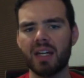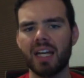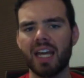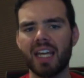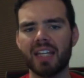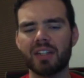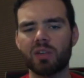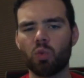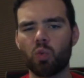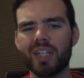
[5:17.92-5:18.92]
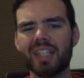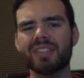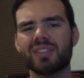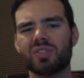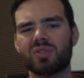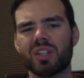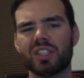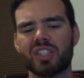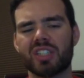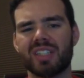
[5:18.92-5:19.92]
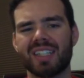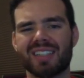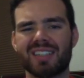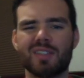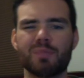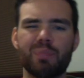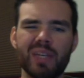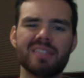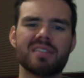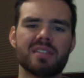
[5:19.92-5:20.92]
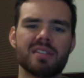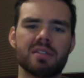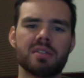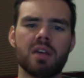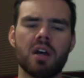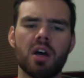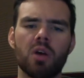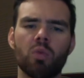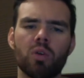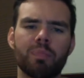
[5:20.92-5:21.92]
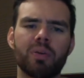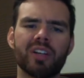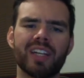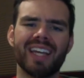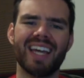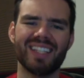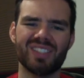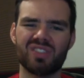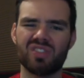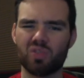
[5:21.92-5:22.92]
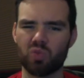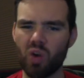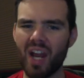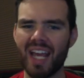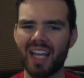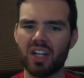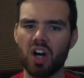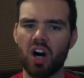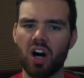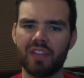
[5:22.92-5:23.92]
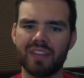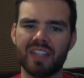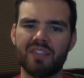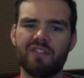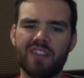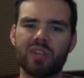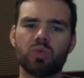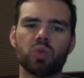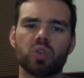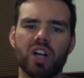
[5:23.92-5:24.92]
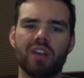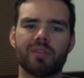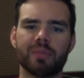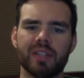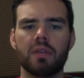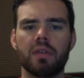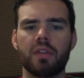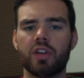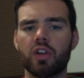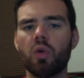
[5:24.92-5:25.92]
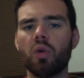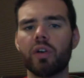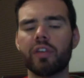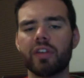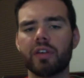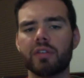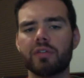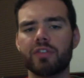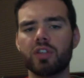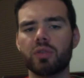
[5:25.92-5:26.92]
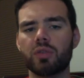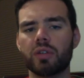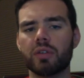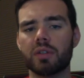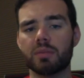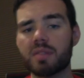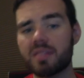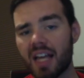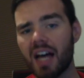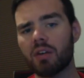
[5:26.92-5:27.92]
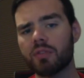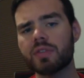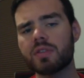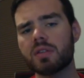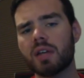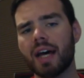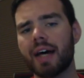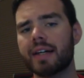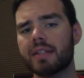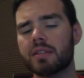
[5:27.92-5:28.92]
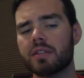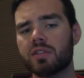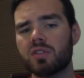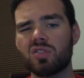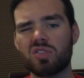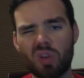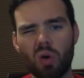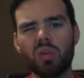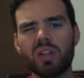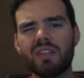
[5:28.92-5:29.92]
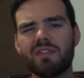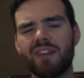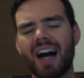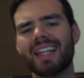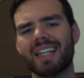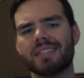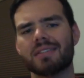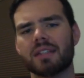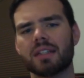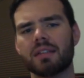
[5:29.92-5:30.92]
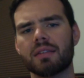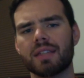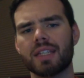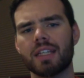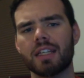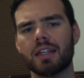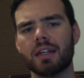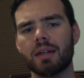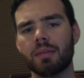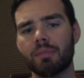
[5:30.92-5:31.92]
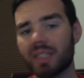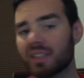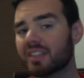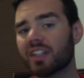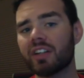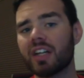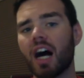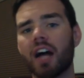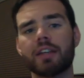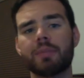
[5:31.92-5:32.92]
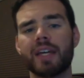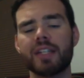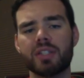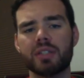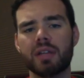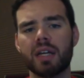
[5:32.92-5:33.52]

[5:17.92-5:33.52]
and Reconstruction expenses were putting a strain on the federal government. The North viewed themselves as solely financing the military occupation